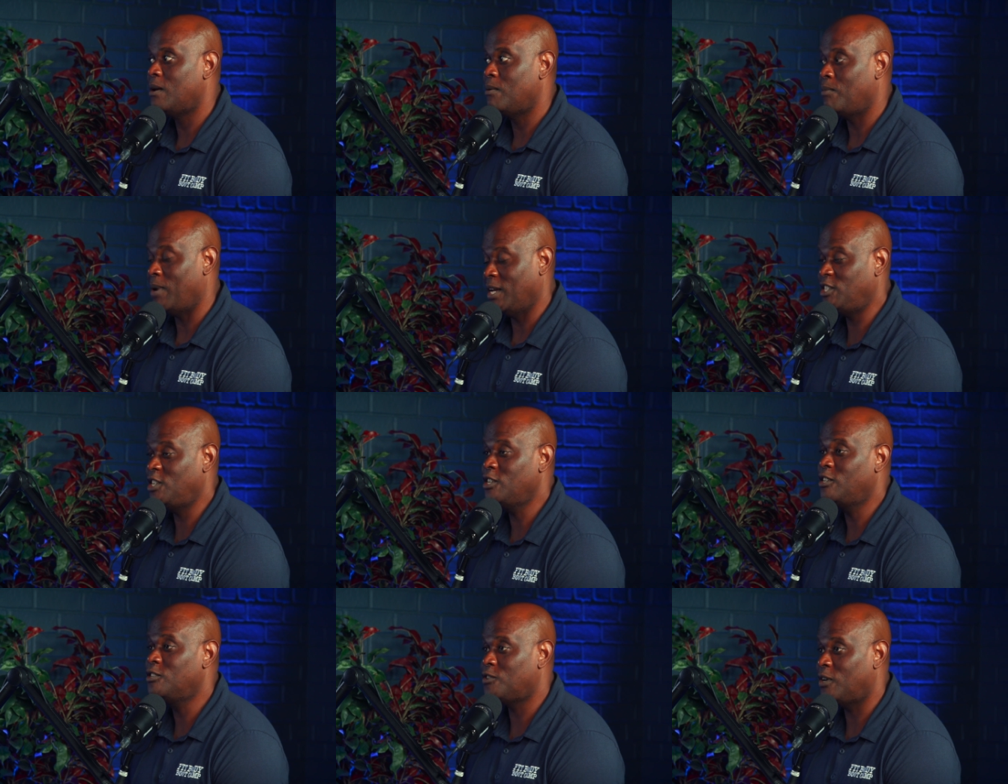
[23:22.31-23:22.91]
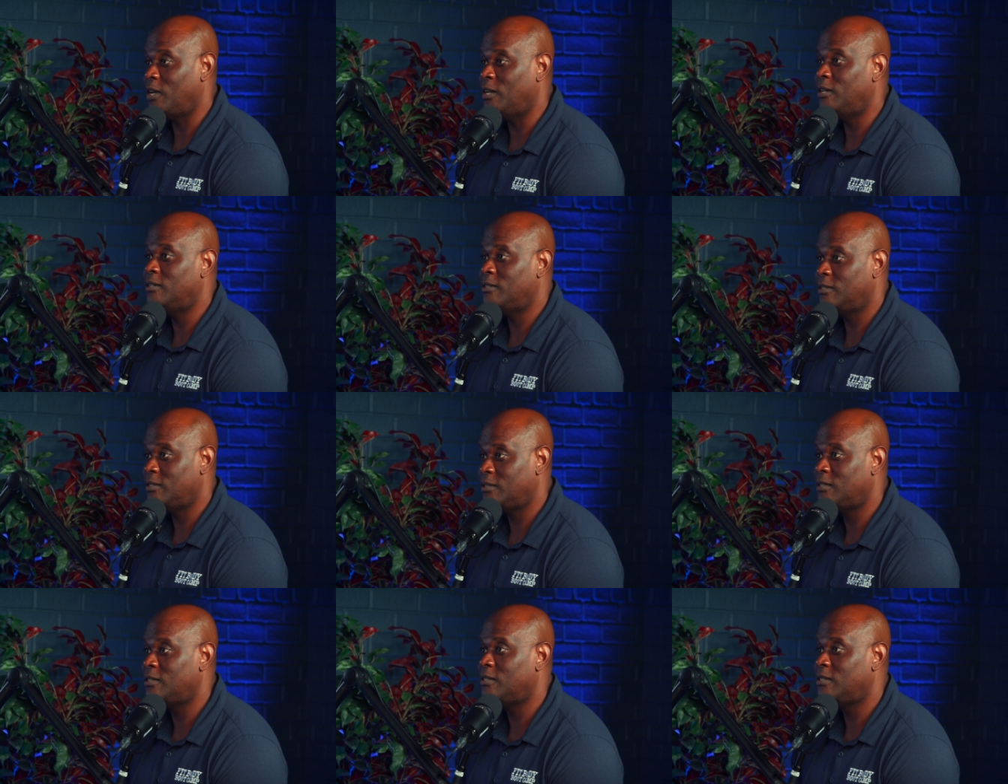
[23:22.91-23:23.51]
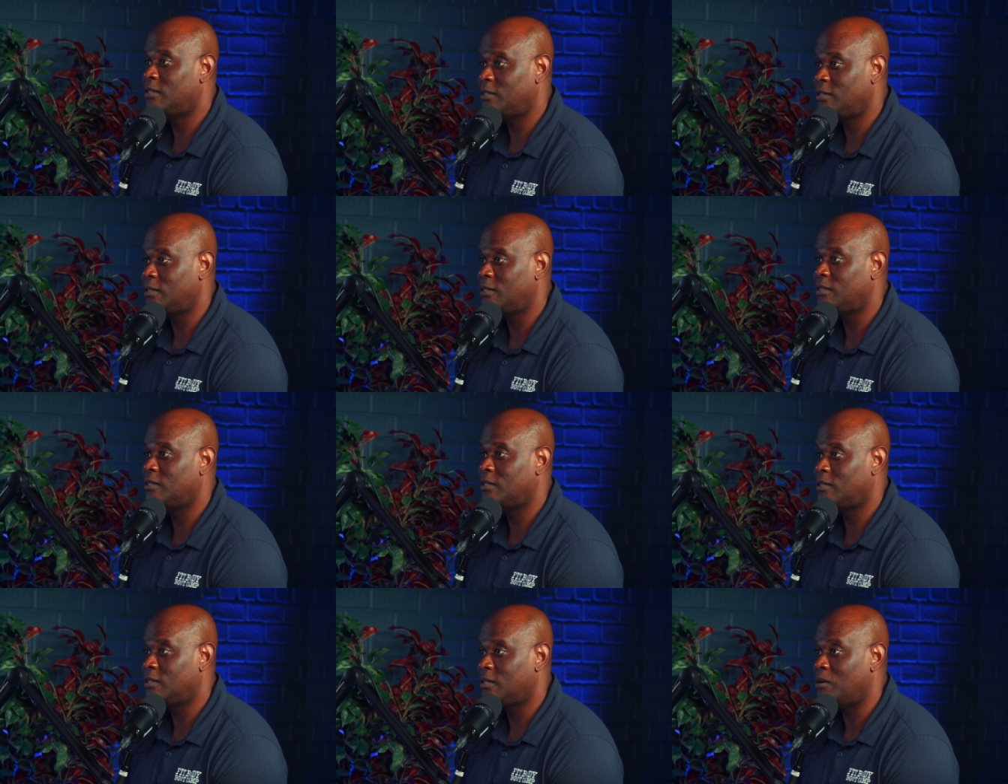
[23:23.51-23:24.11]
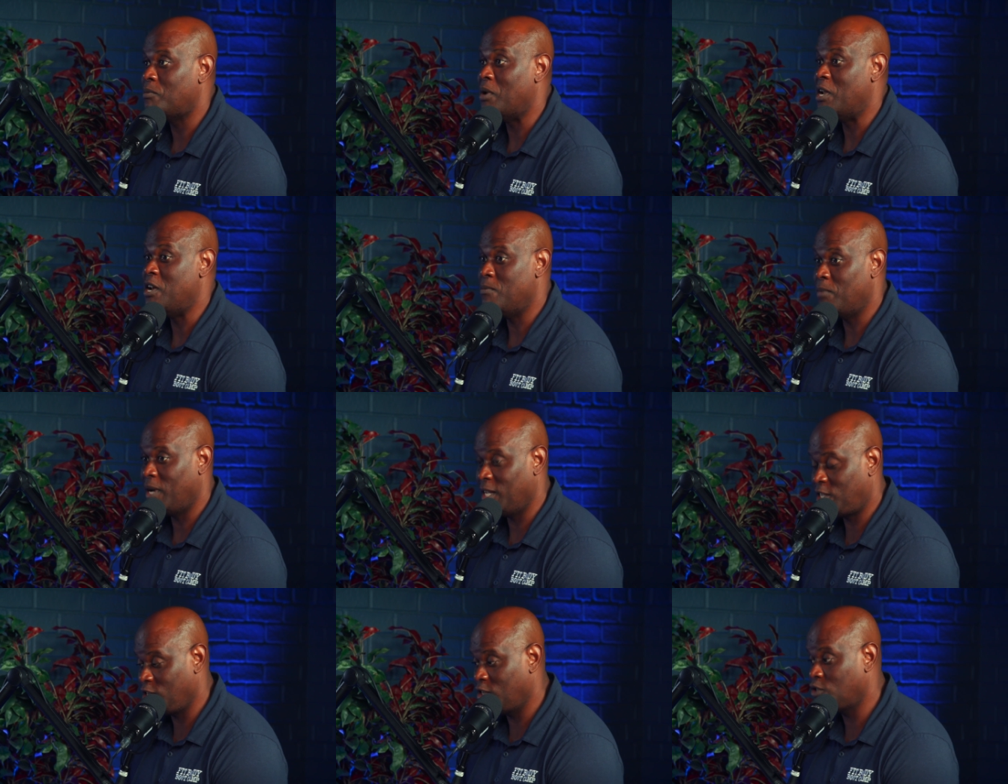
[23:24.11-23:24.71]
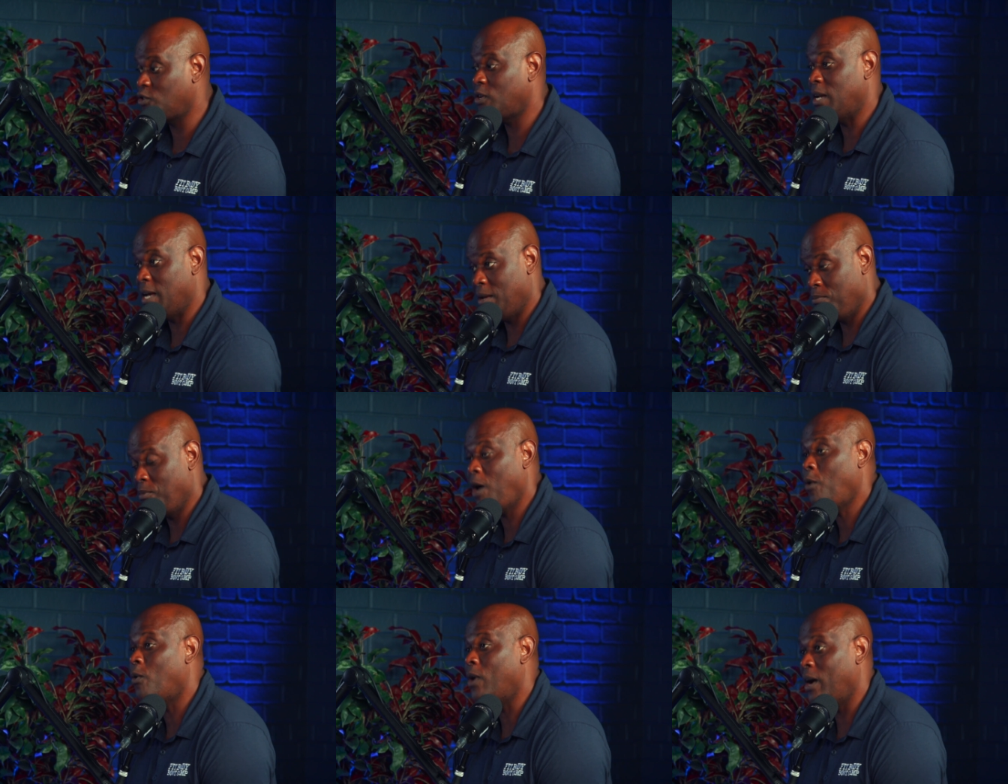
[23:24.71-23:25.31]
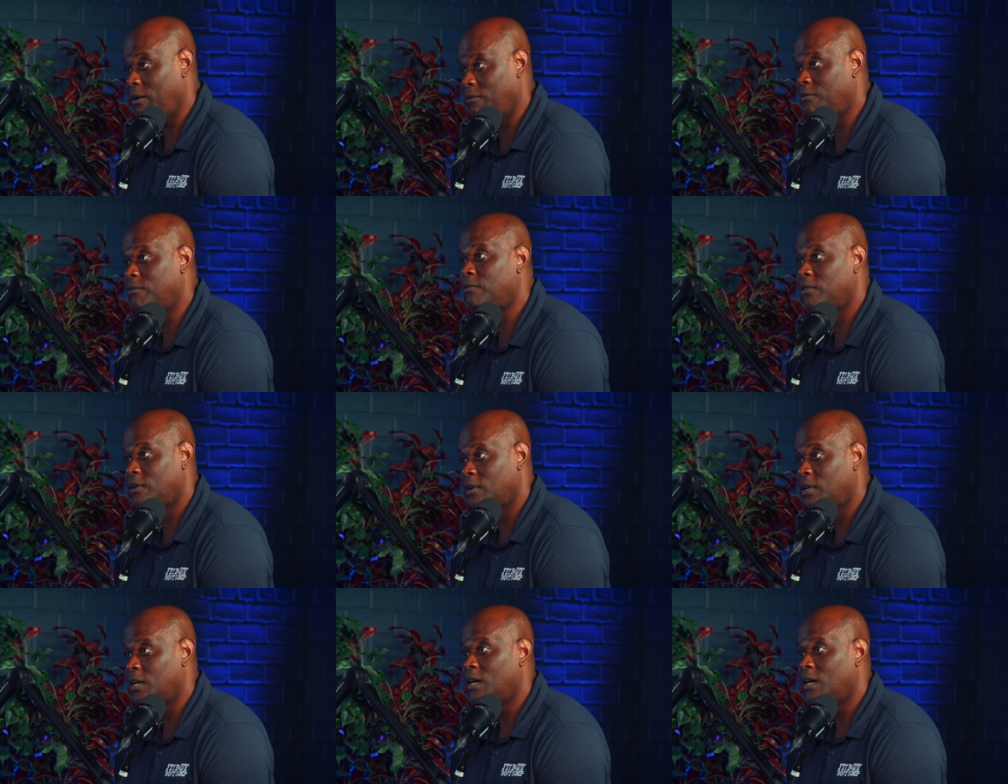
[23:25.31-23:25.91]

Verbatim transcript: my children, my, my children and my wife